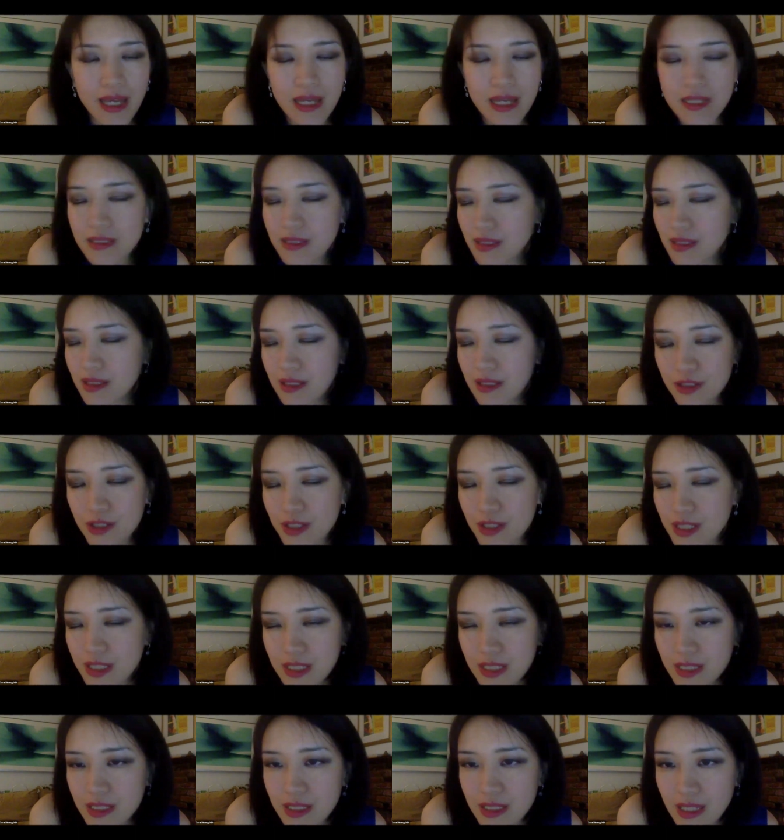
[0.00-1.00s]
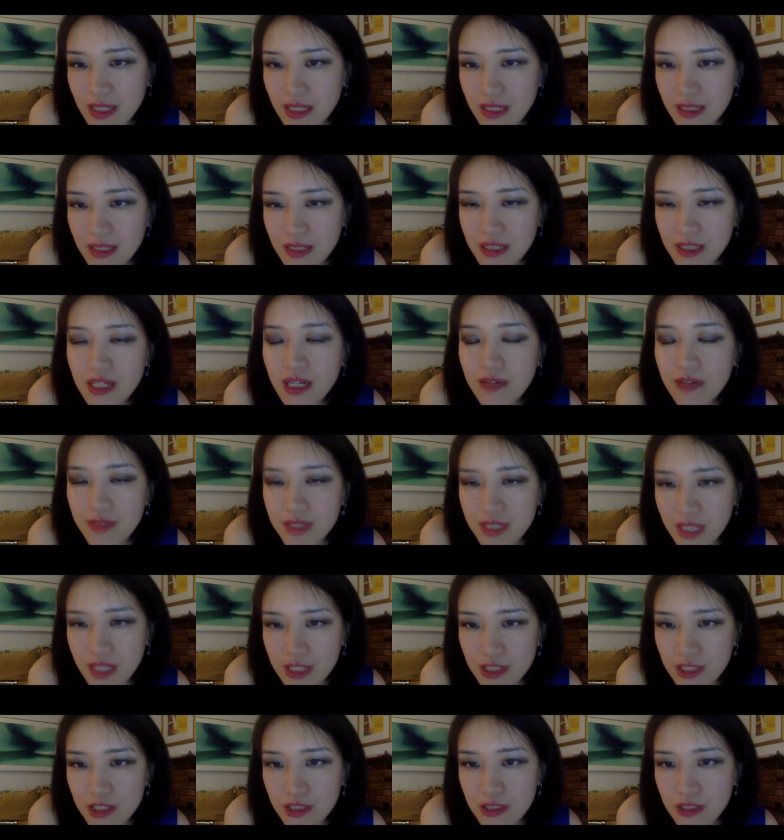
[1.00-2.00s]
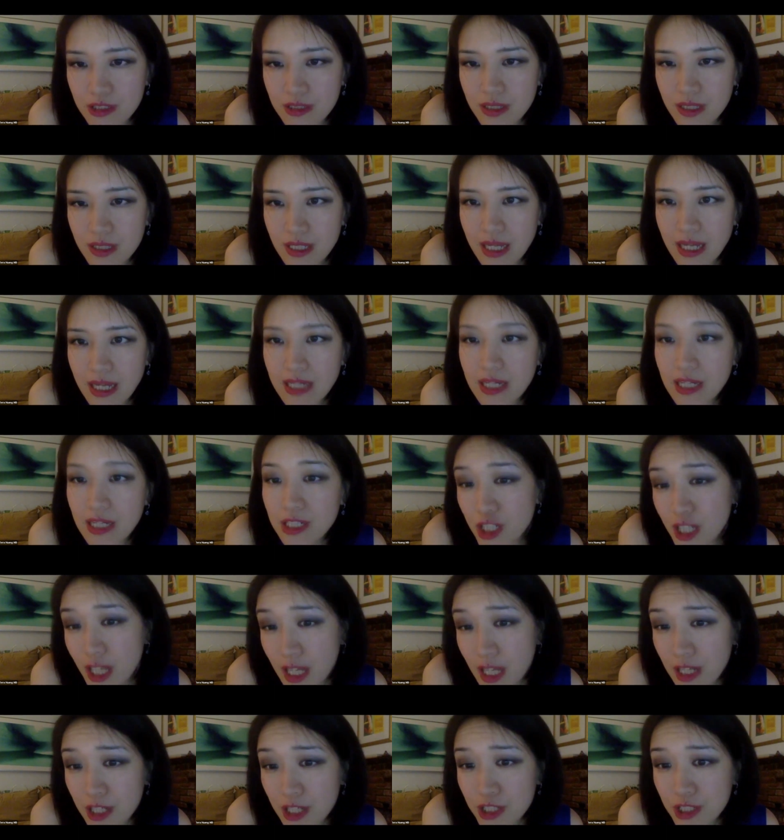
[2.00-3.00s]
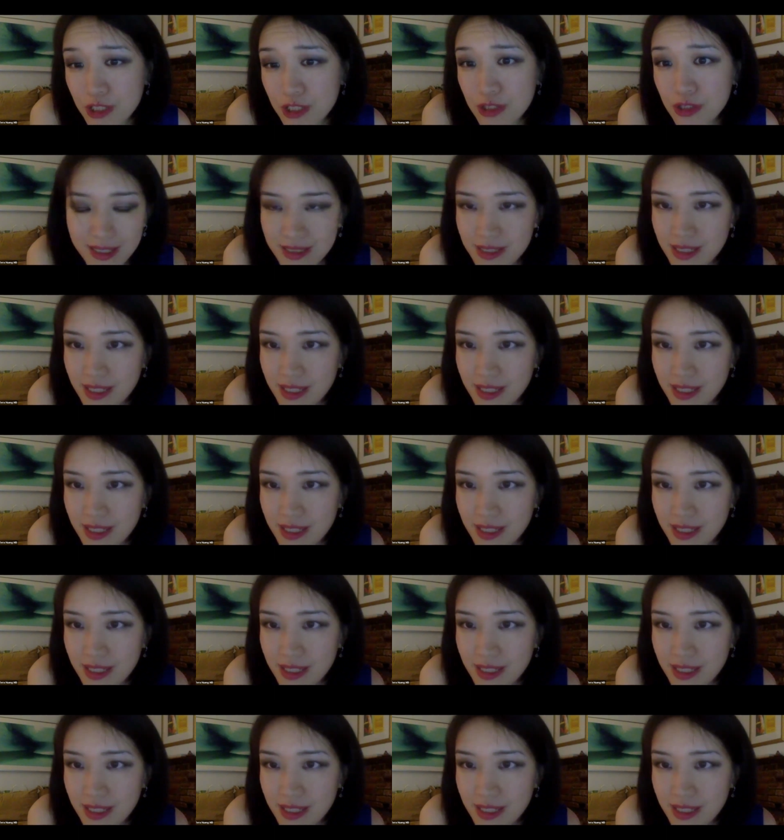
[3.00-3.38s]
and there isn't enough attention and education.